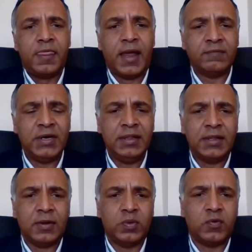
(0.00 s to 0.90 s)
The
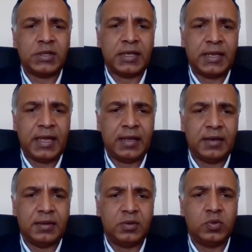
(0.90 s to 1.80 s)
evidence that we've got at
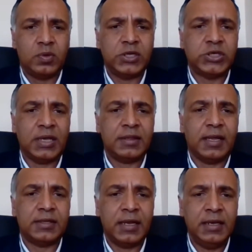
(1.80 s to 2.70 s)
hand to suggest
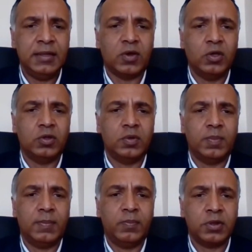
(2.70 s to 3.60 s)
that there is going to
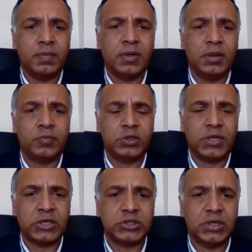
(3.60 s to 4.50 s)
be possible
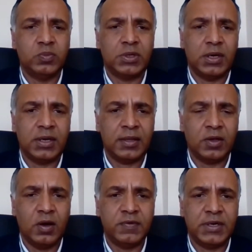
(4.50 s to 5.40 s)
protection
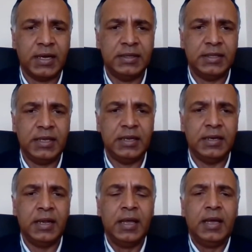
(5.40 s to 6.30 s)
against
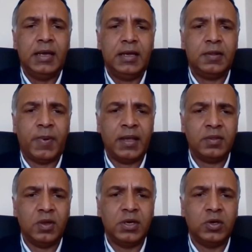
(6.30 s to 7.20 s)
COVID-19 is
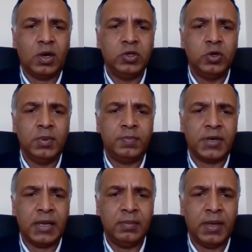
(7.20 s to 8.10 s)
based on the non-human
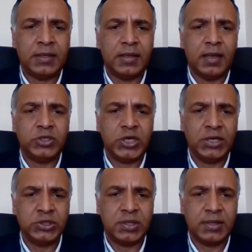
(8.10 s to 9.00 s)
primate
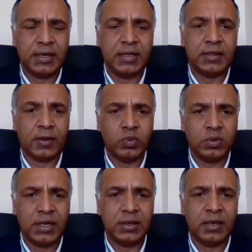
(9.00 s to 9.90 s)
challenge studies that were
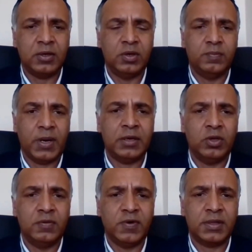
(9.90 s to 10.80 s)
done by
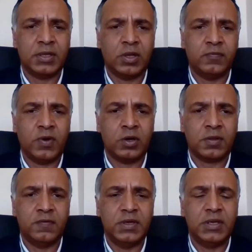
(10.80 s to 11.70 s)
the University of
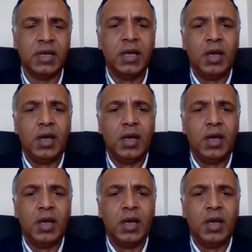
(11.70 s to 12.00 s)
Oxford,